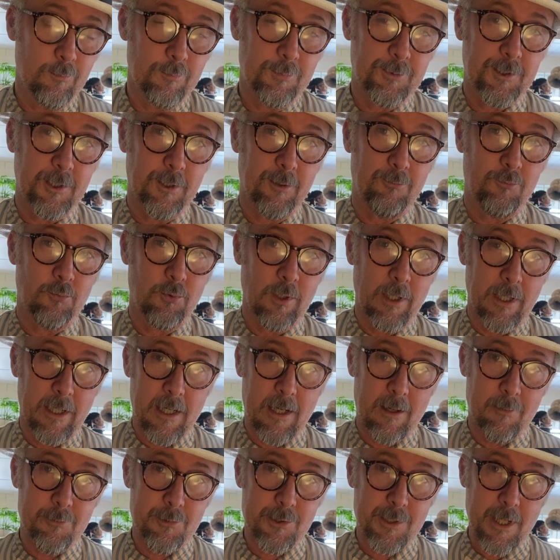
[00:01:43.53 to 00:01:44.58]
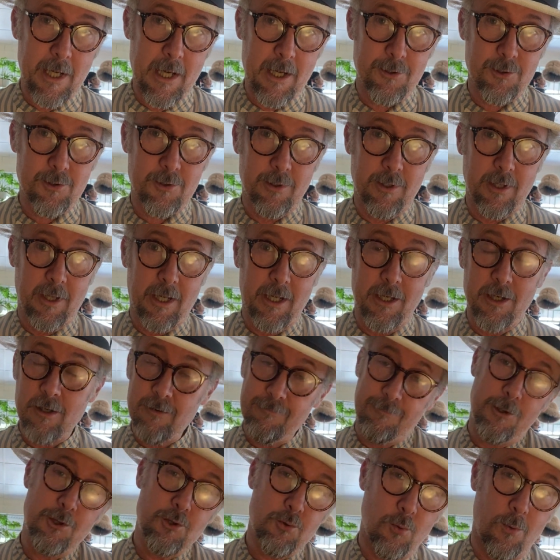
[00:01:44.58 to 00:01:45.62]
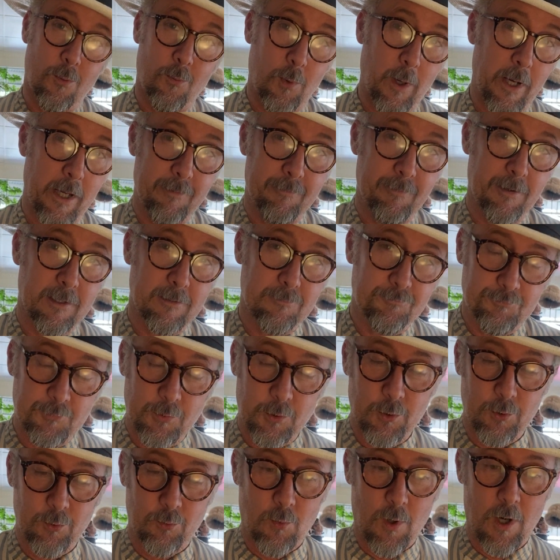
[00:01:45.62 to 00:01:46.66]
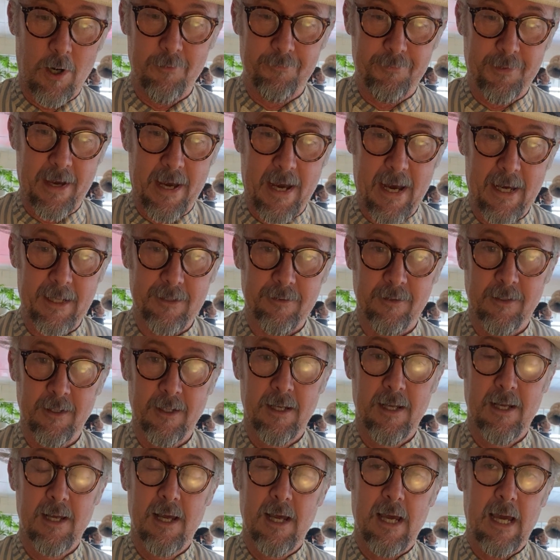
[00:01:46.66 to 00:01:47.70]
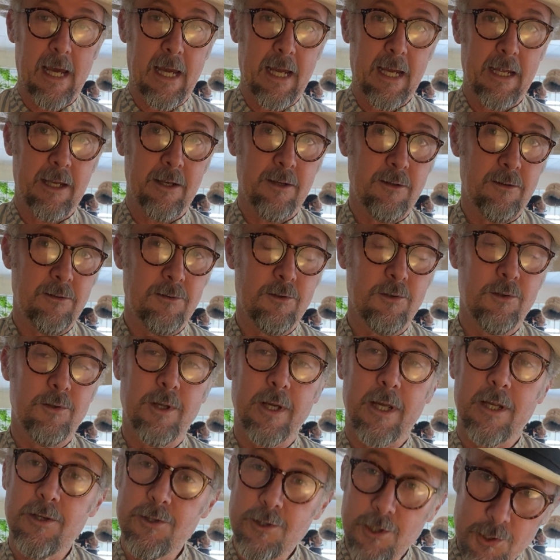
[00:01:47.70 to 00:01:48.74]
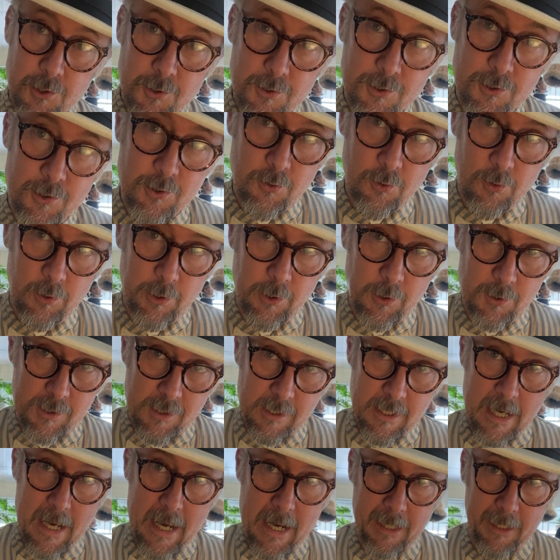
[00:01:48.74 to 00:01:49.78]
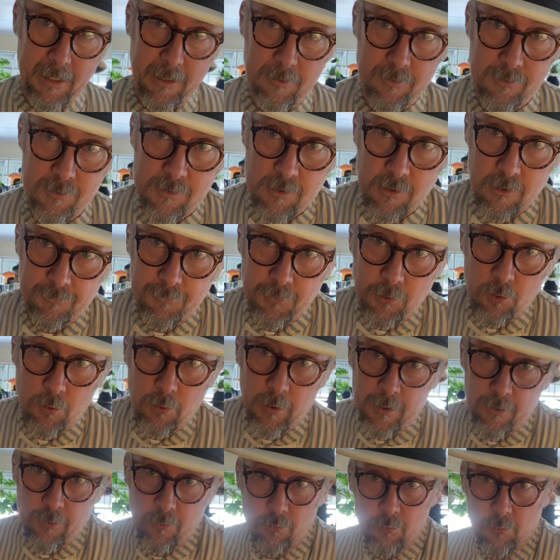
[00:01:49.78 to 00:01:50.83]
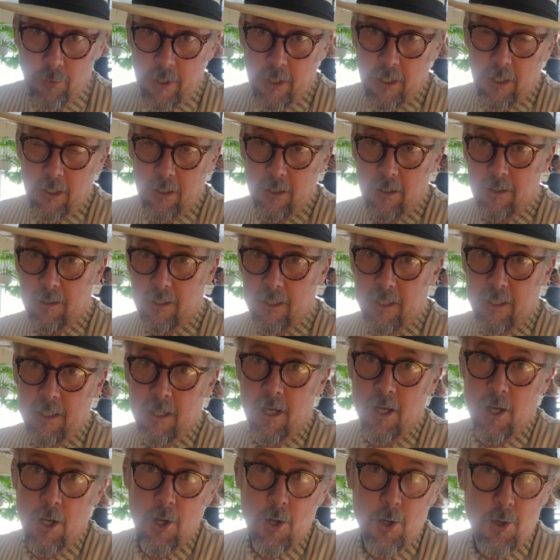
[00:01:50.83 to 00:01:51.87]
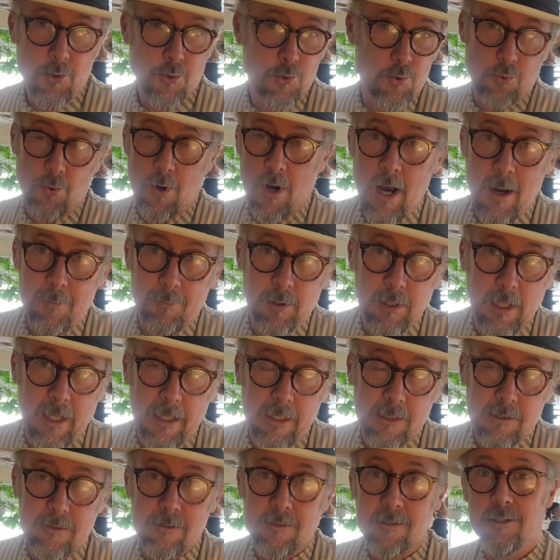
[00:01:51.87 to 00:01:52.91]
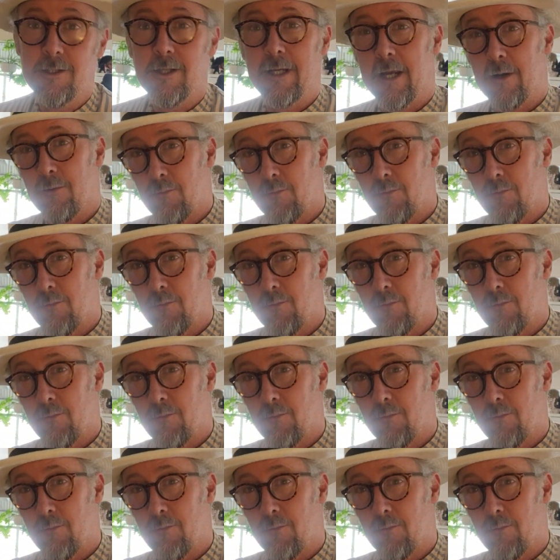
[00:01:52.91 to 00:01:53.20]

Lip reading: So it really comes down to the individual weaver who wove the hat and the conditions you're using the hat in. So if you're in a really dry place and you get